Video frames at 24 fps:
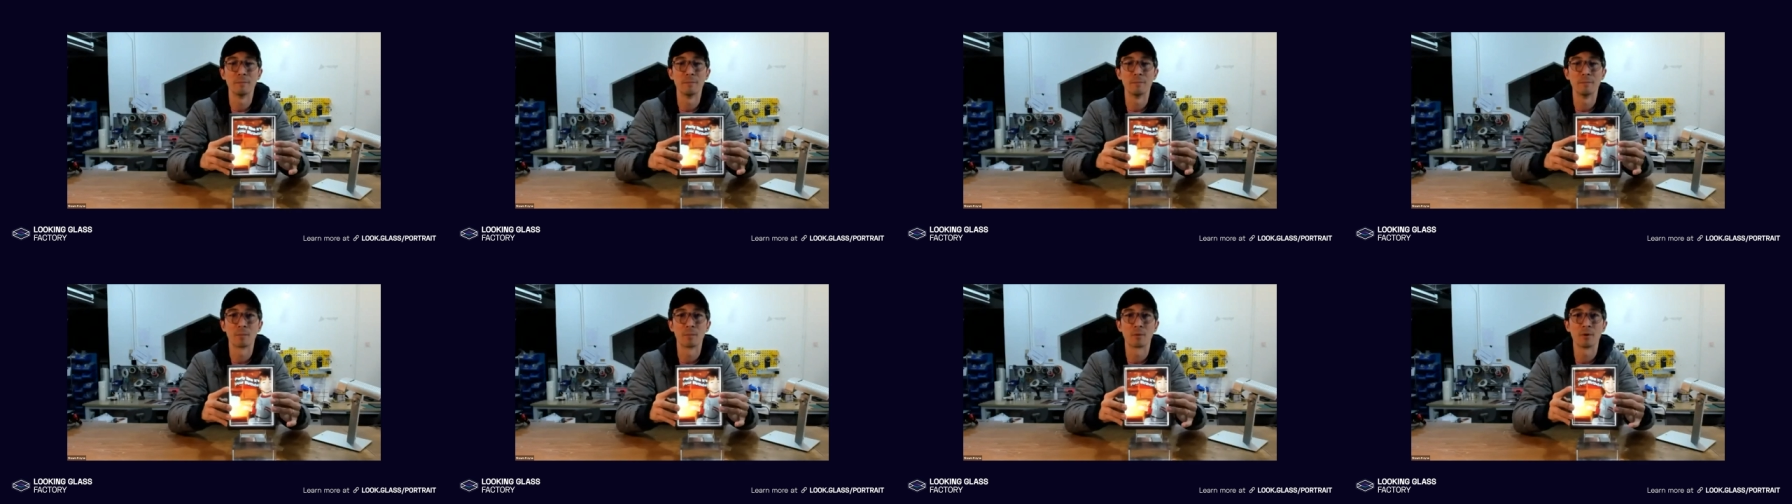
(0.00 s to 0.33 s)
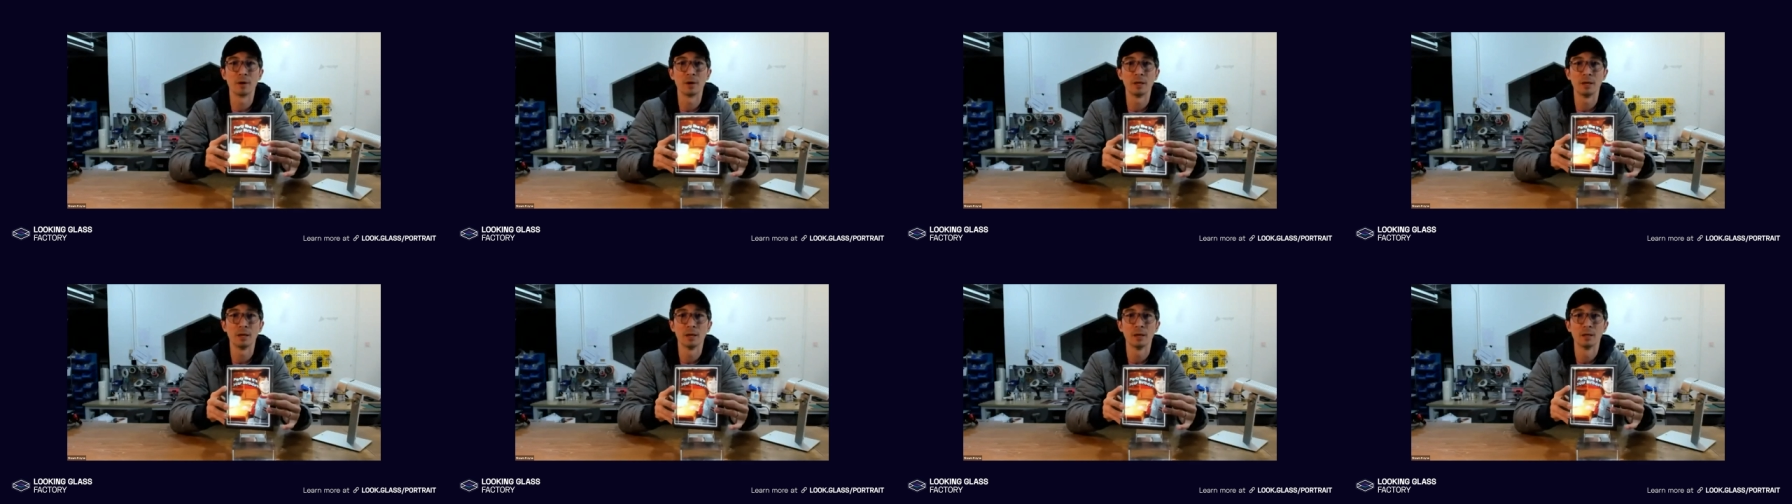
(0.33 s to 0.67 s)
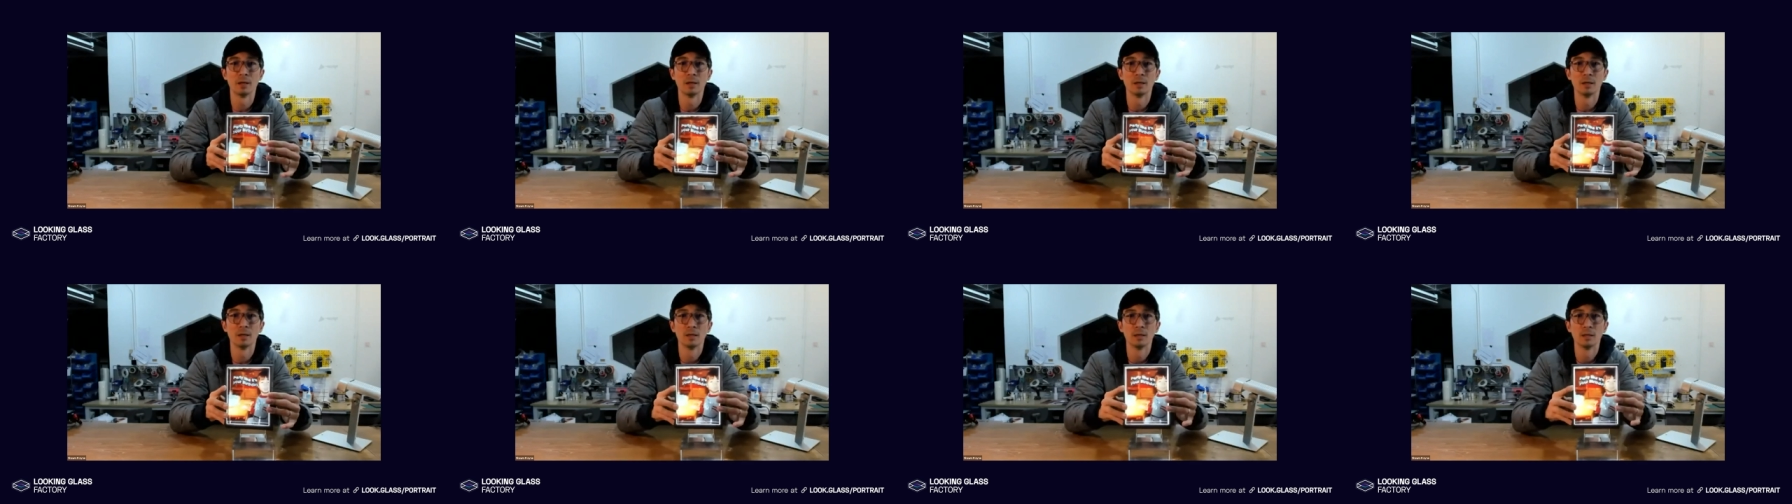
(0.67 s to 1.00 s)
memory
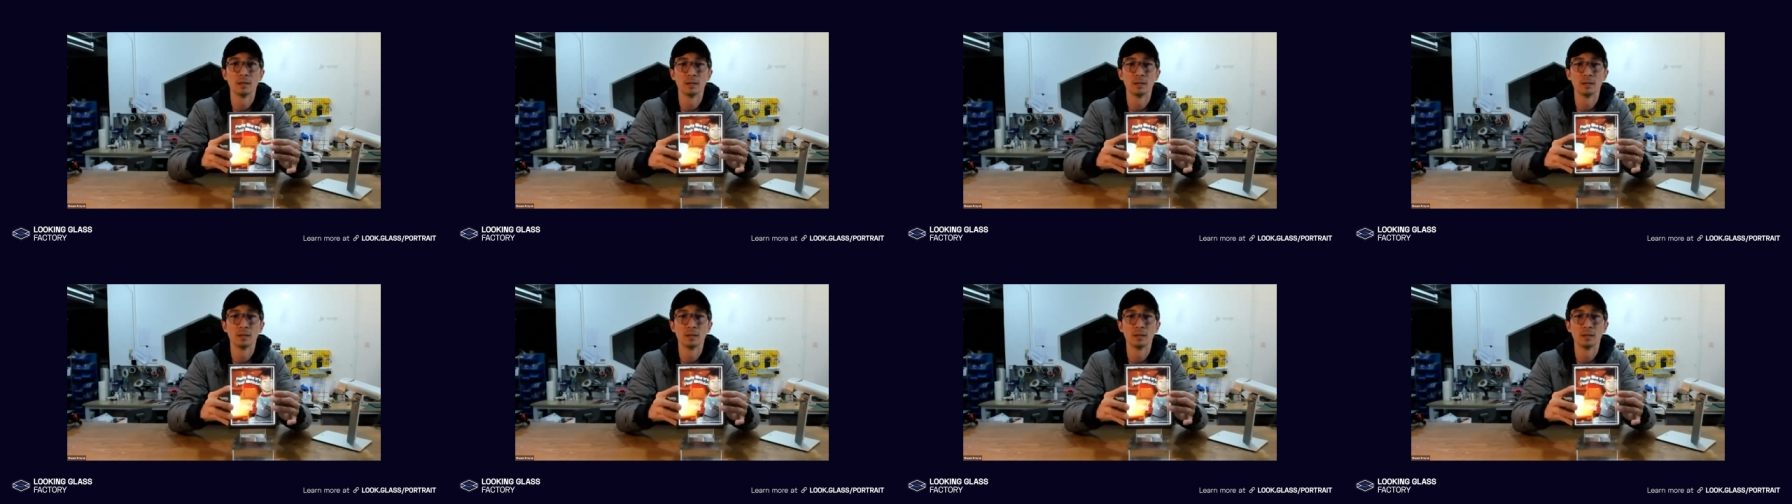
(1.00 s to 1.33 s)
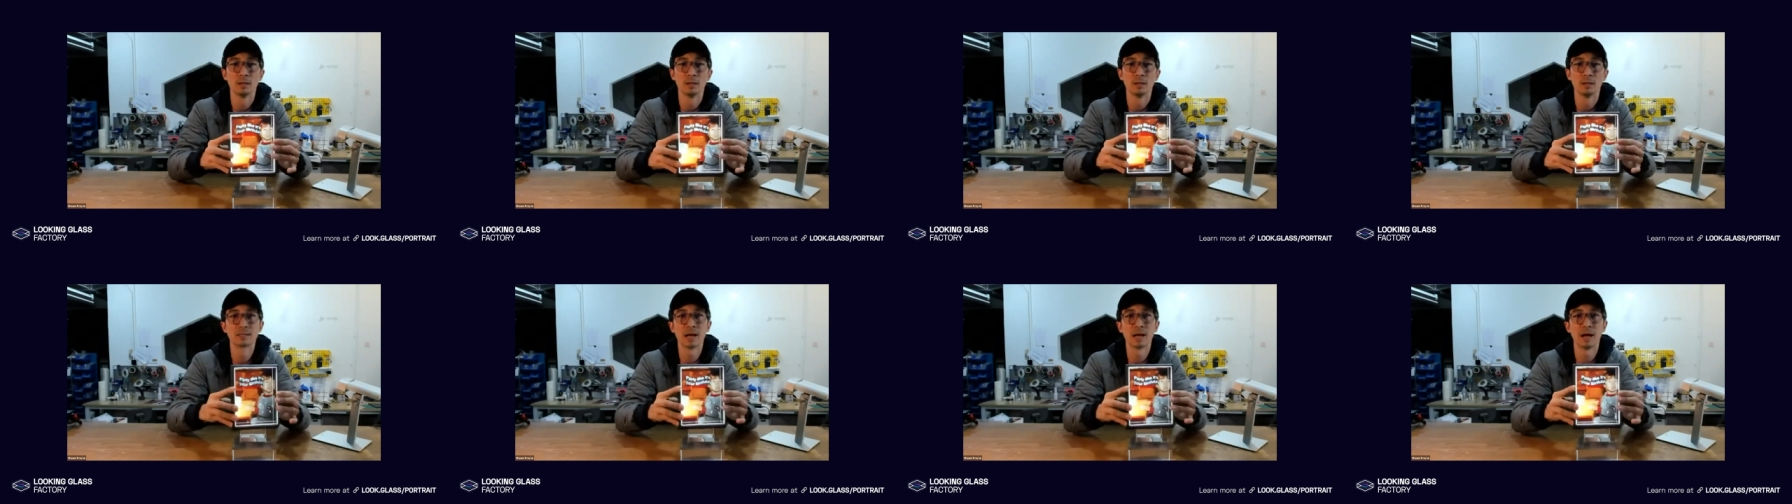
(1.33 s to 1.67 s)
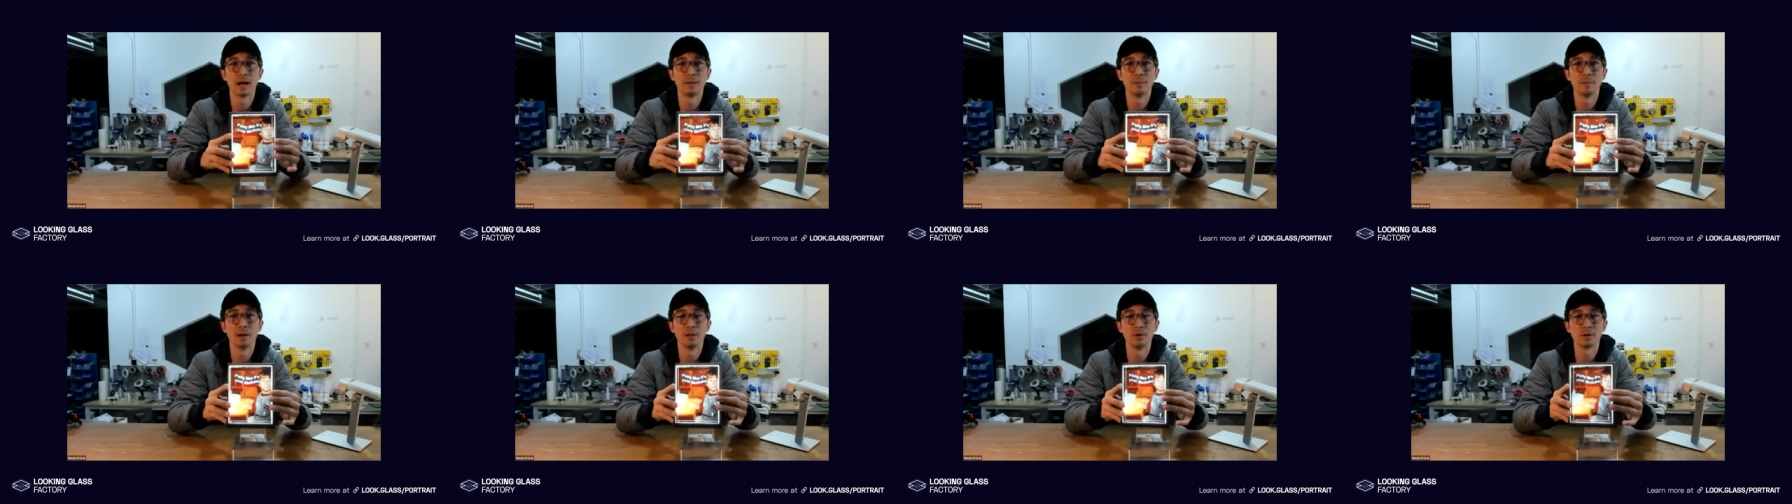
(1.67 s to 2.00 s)

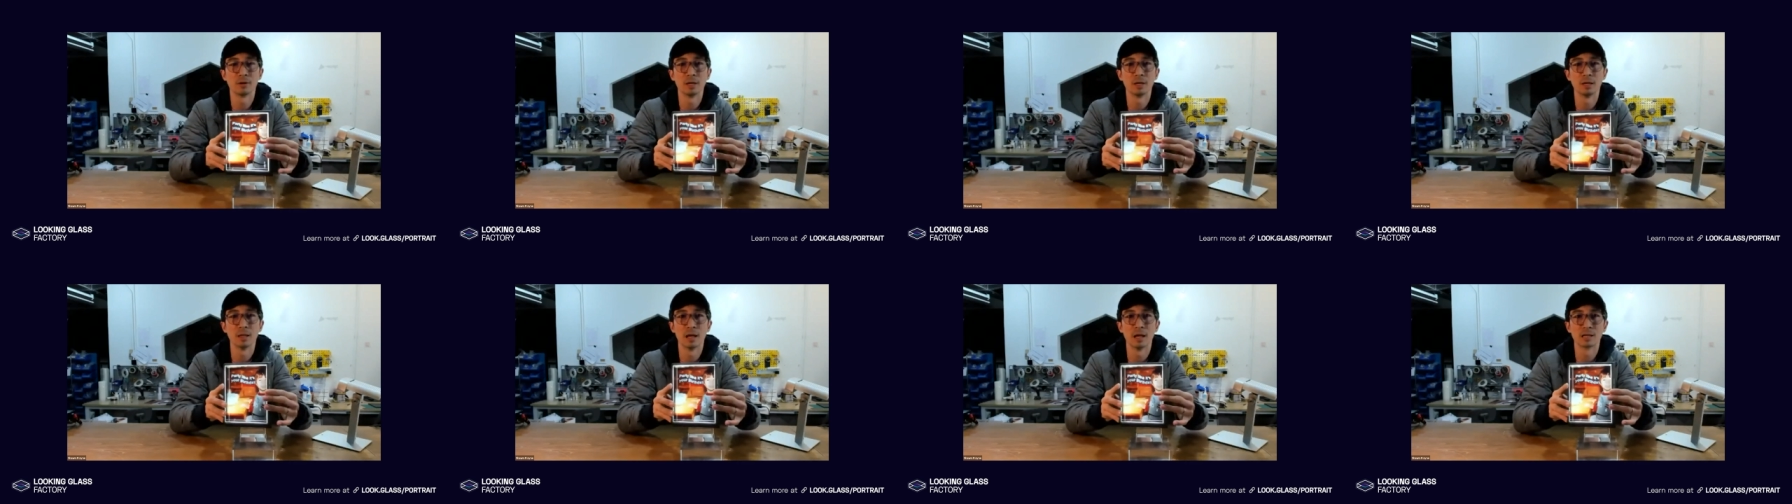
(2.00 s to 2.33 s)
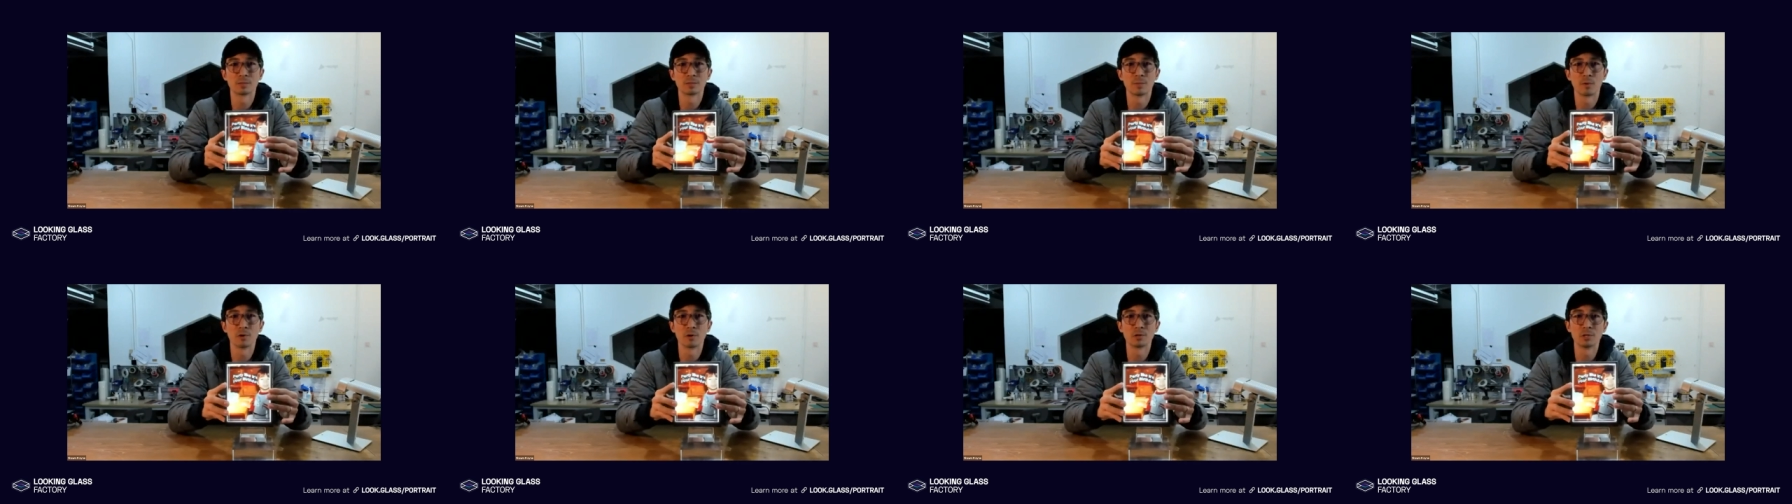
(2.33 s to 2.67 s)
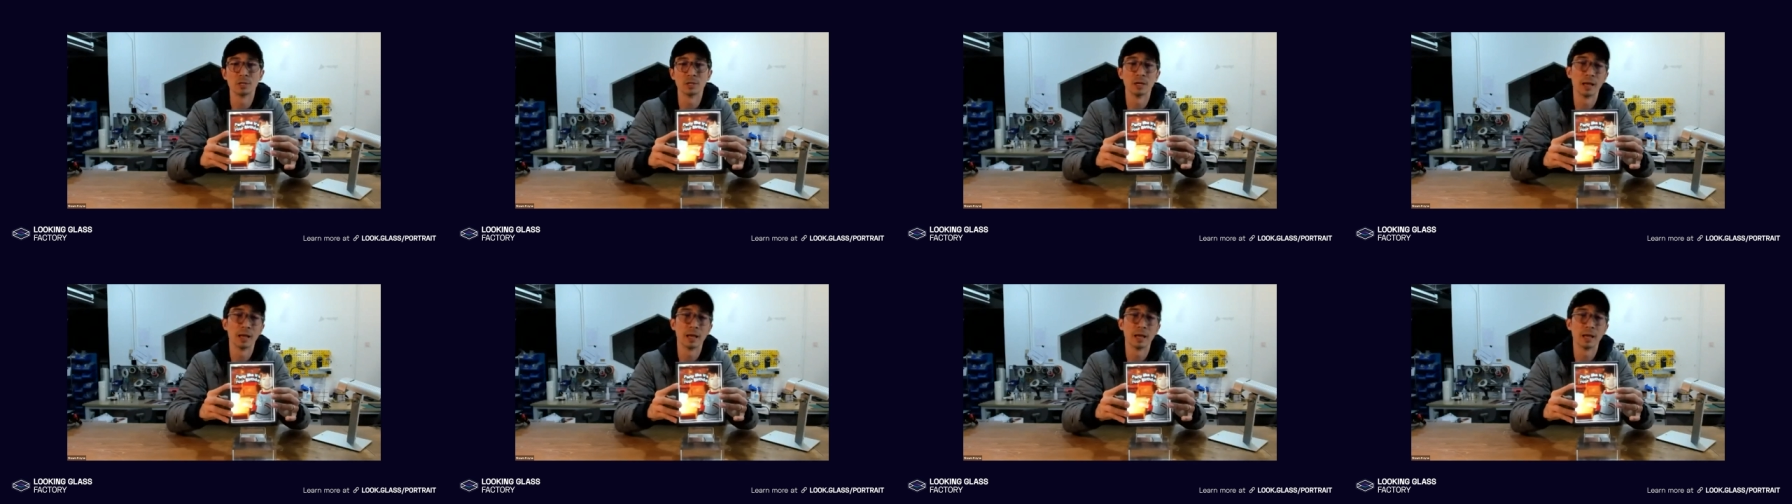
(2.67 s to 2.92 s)
inside my looking glass portrait.